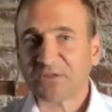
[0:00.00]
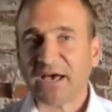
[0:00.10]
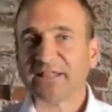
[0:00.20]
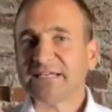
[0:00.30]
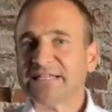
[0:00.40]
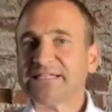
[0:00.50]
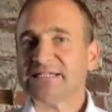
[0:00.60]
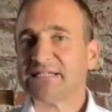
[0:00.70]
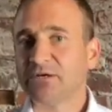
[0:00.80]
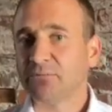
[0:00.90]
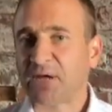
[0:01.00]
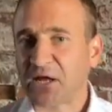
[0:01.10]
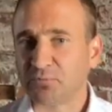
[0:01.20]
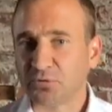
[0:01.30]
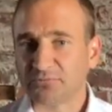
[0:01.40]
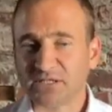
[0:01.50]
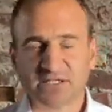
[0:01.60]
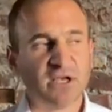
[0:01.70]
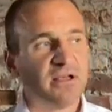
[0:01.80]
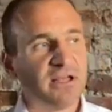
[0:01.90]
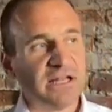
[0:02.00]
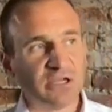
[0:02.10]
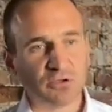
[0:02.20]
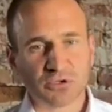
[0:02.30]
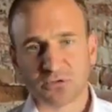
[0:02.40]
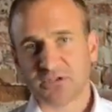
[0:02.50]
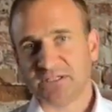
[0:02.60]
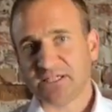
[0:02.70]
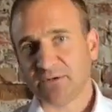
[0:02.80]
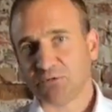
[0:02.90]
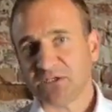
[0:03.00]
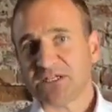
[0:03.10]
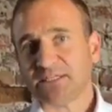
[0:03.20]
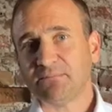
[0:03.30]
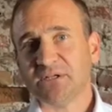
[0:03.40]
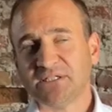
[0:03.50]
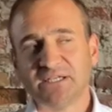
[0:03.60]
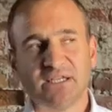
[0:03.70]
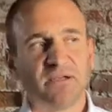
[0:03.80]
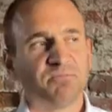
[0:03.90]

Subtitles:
I think this is incompatible with legal certainty and predictability